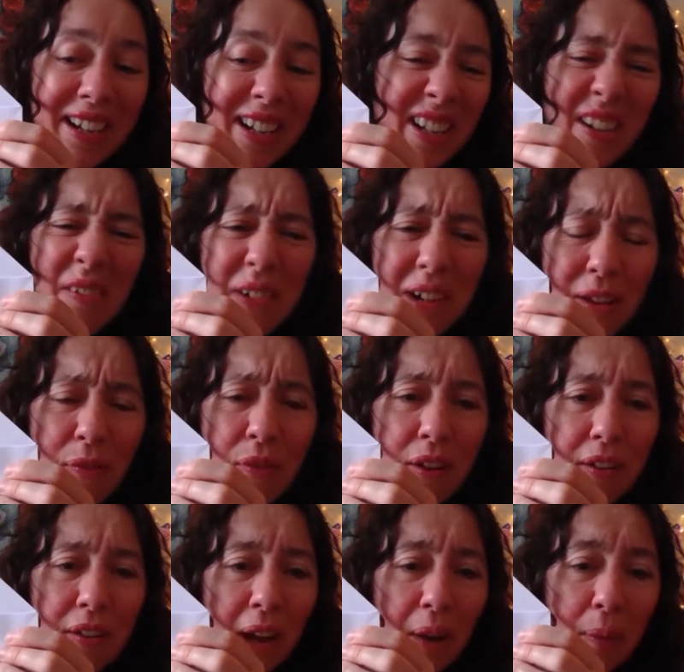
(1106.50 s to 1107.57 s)
you don't really
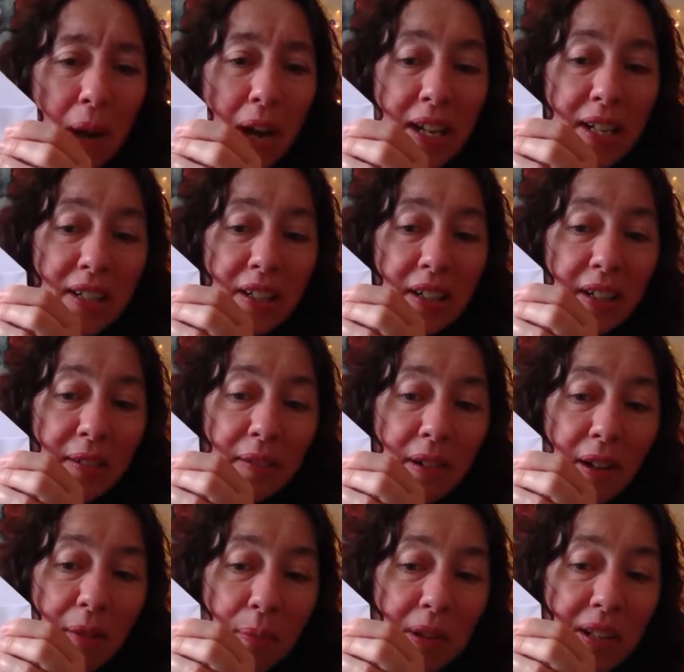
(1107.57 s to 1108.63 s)
feel that way, do you?
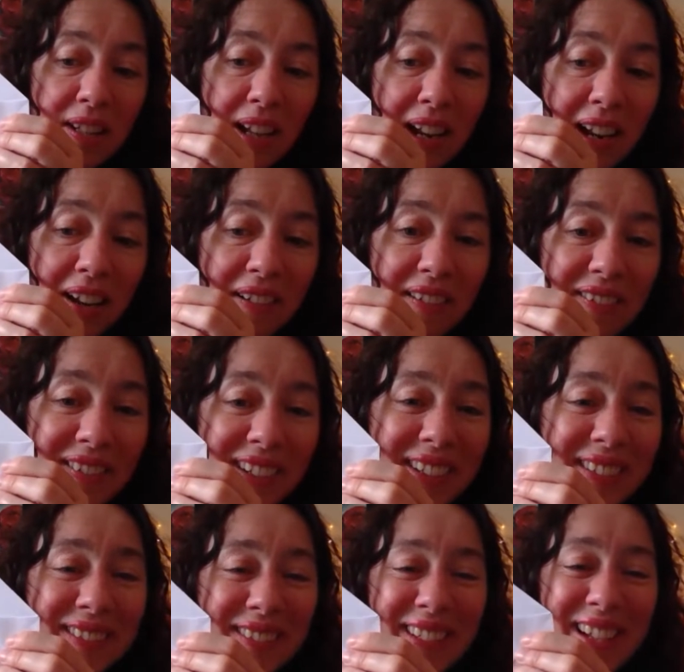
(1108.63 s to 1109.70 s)
Oh, plus calligraphy.
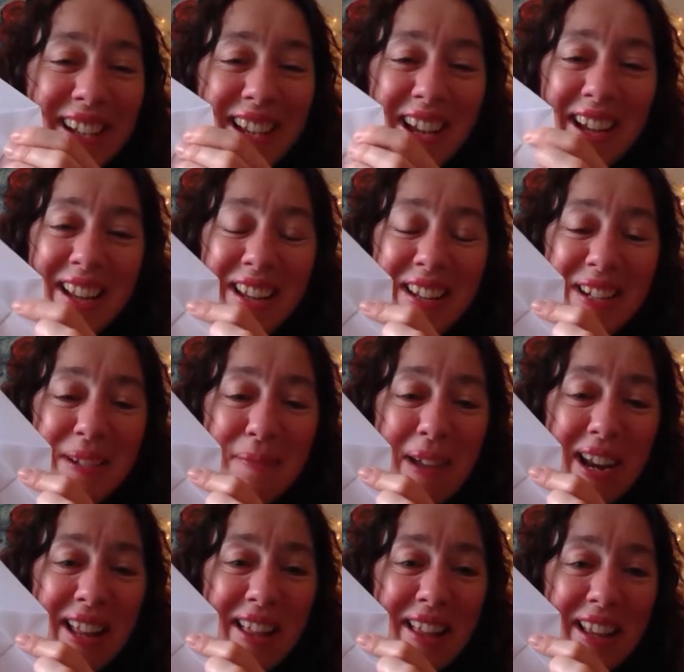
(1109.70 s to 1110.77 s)
Yeah, you do
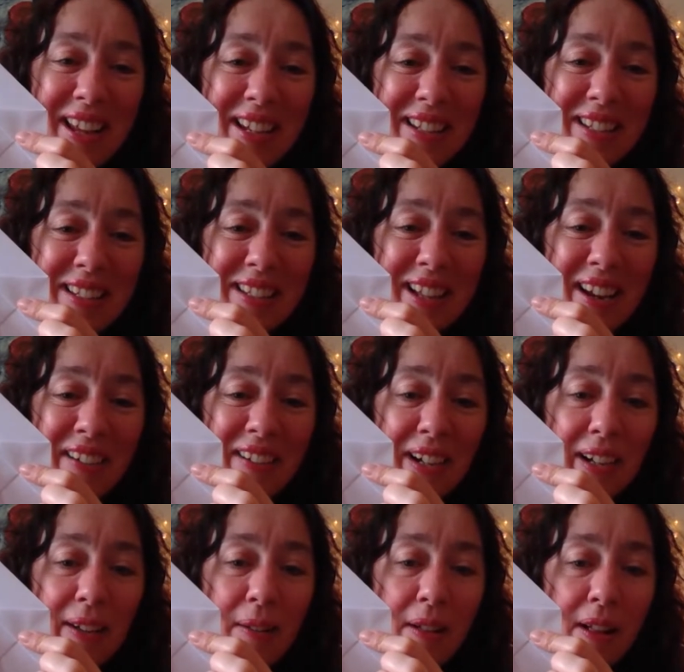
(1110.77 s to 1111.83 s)
many things, Eric.
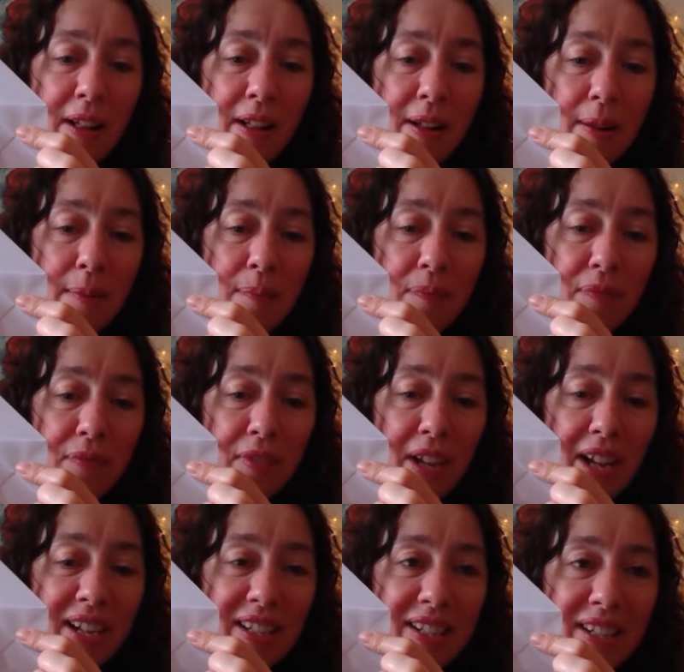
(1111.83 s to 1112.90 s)

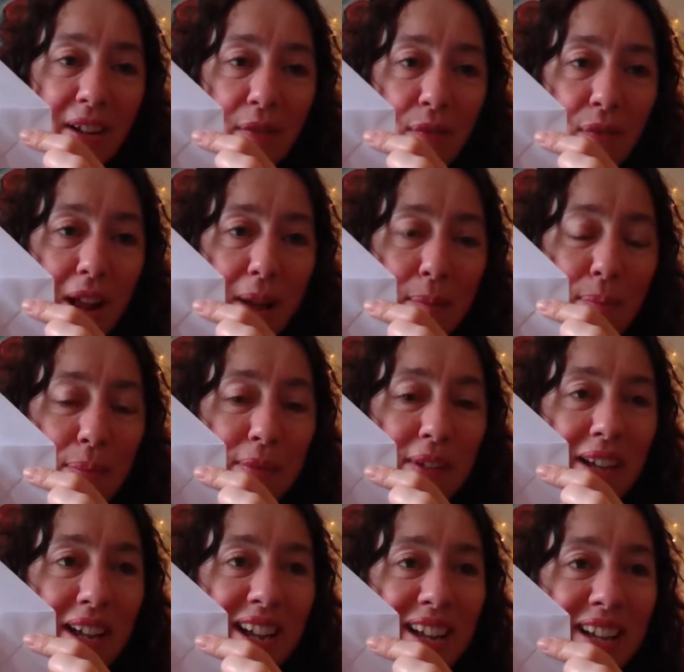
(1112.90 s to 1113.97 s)
That inside flap.
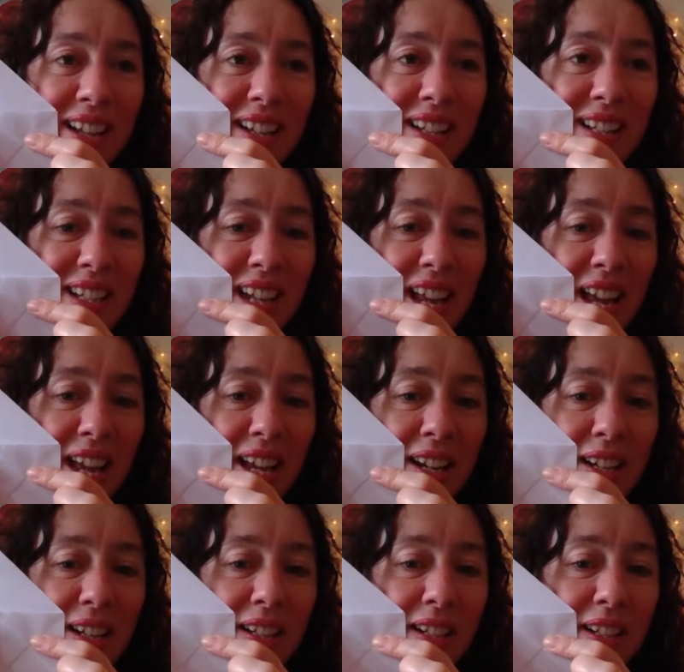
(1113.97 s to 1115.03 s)
And
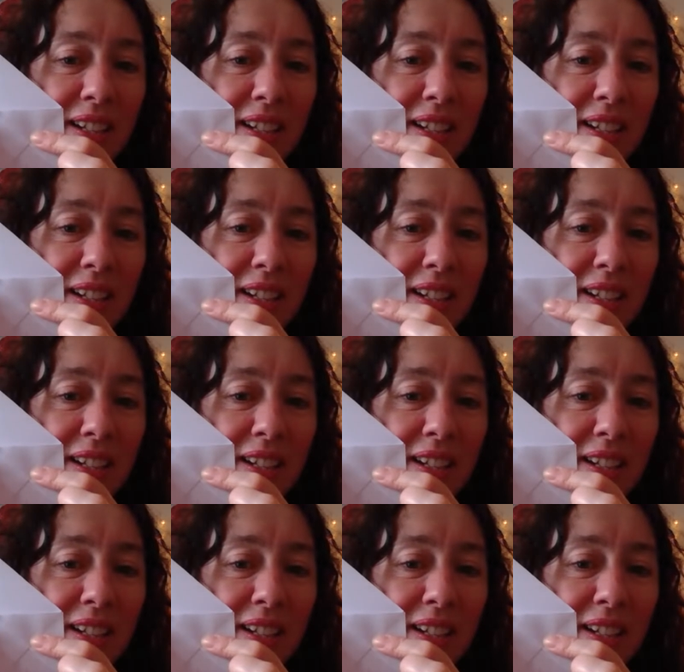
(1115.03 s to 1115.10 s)
again,